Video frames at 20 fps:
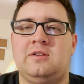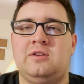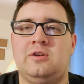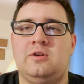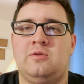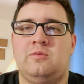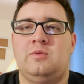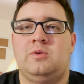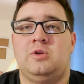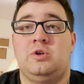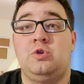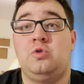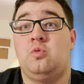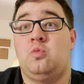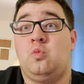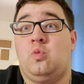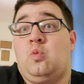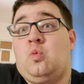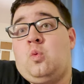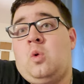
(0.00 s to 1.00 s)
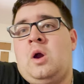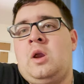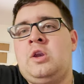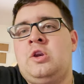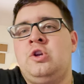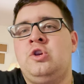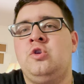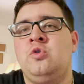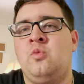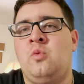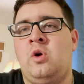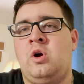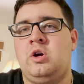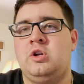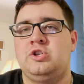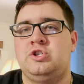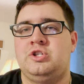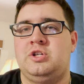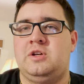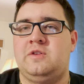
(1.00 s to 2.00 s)
you know, when do you
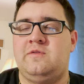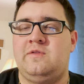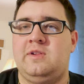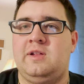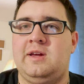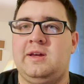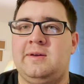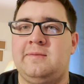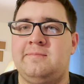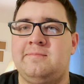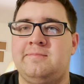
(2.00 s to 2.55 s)
want Chick-fil-A?